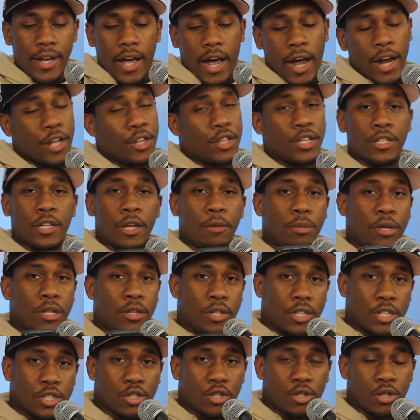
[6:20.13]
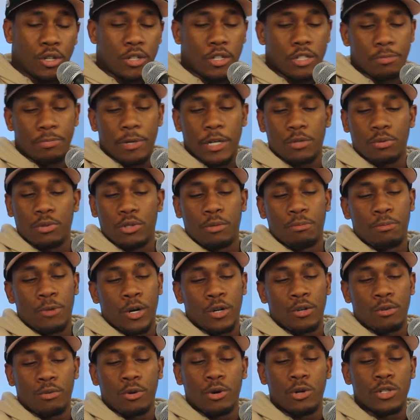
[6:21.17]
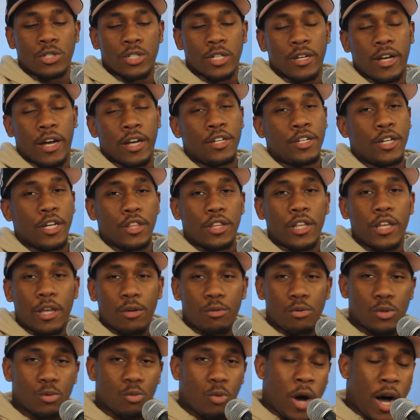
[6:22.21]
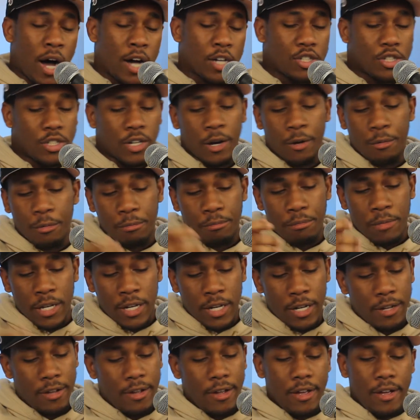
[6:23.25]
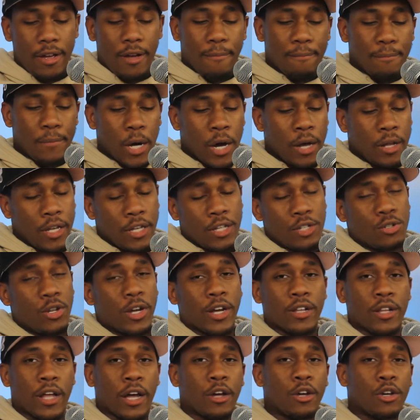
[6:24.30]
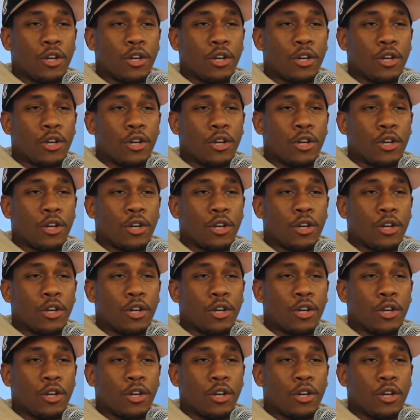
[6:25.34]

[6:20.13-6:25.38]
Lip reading: I didn't think they'd be this good, especially with DeMar DeRozan. I did think he was washed, I'll admit it, but he's looking like a